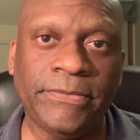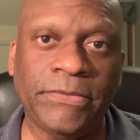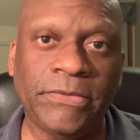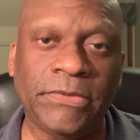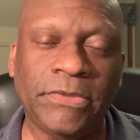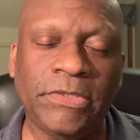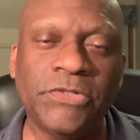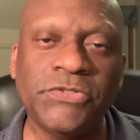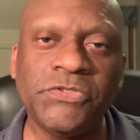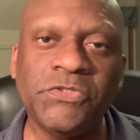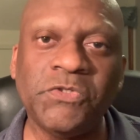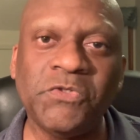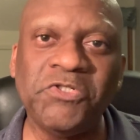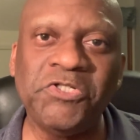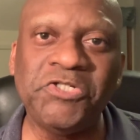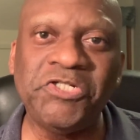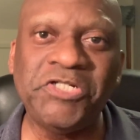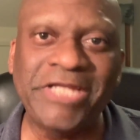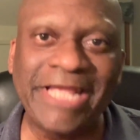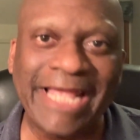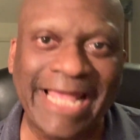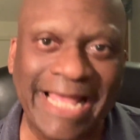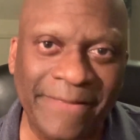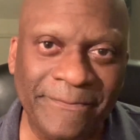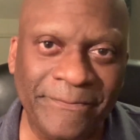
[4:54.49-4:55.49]
There's no
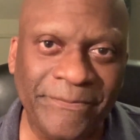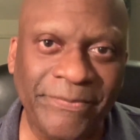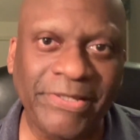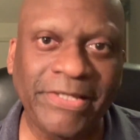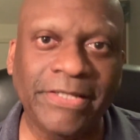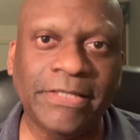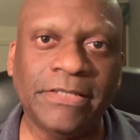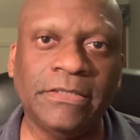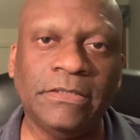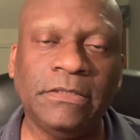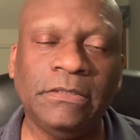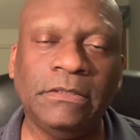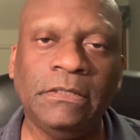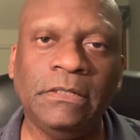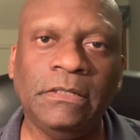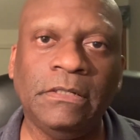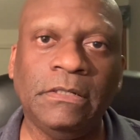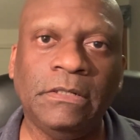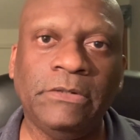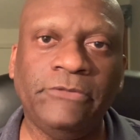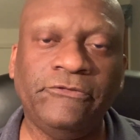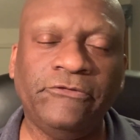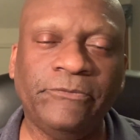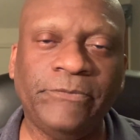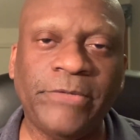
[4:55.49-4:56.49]
champion
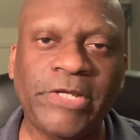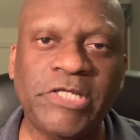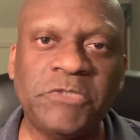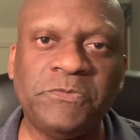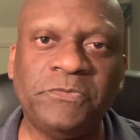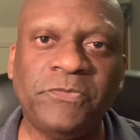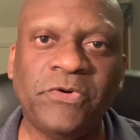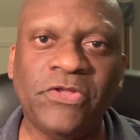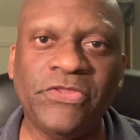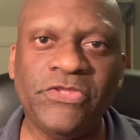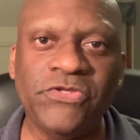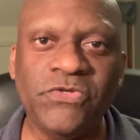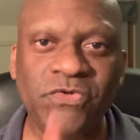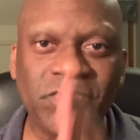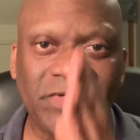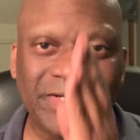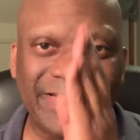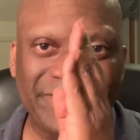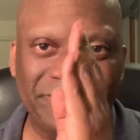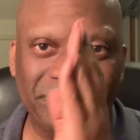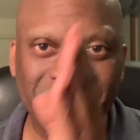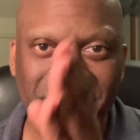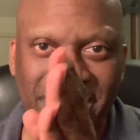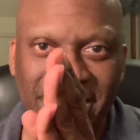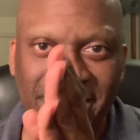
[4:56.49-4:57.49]
for baseball that you can
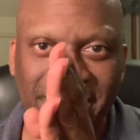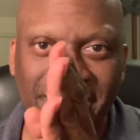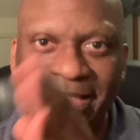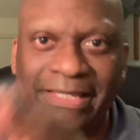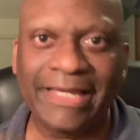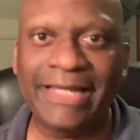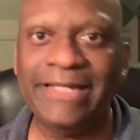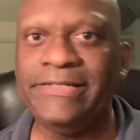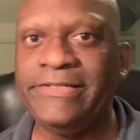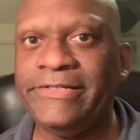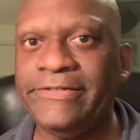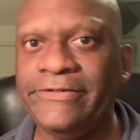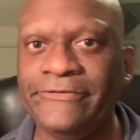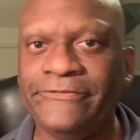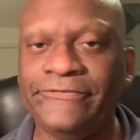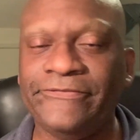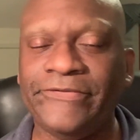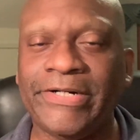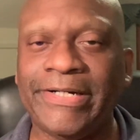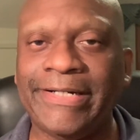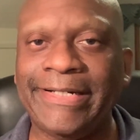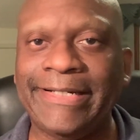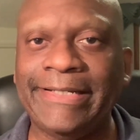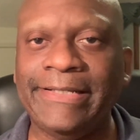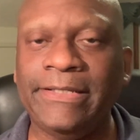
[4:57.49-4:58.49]
immediately
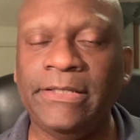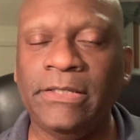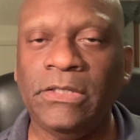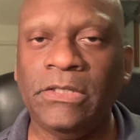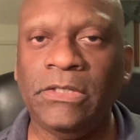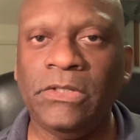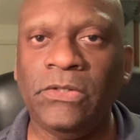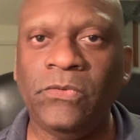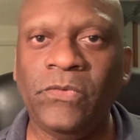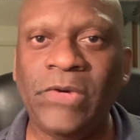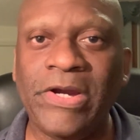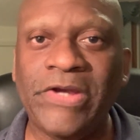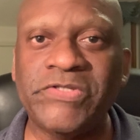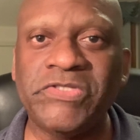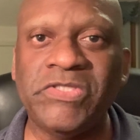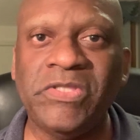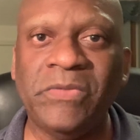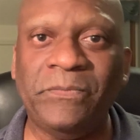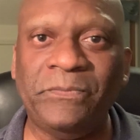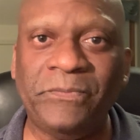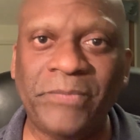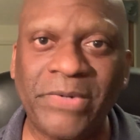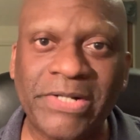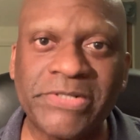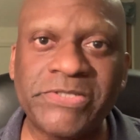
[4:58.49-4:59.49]
identify who has the
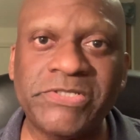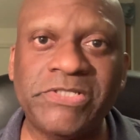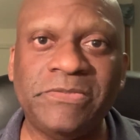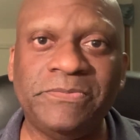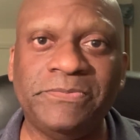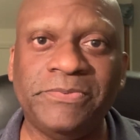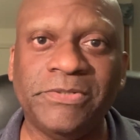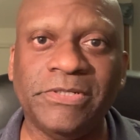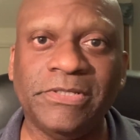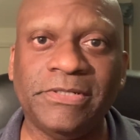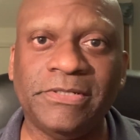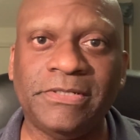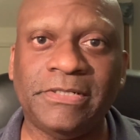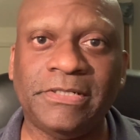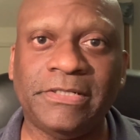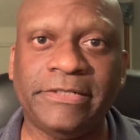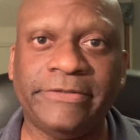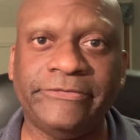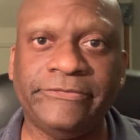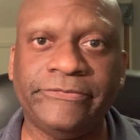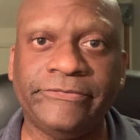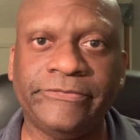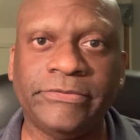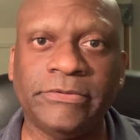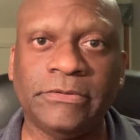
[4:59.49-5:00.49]
bucks to pull it
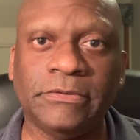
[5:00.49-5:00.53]
off.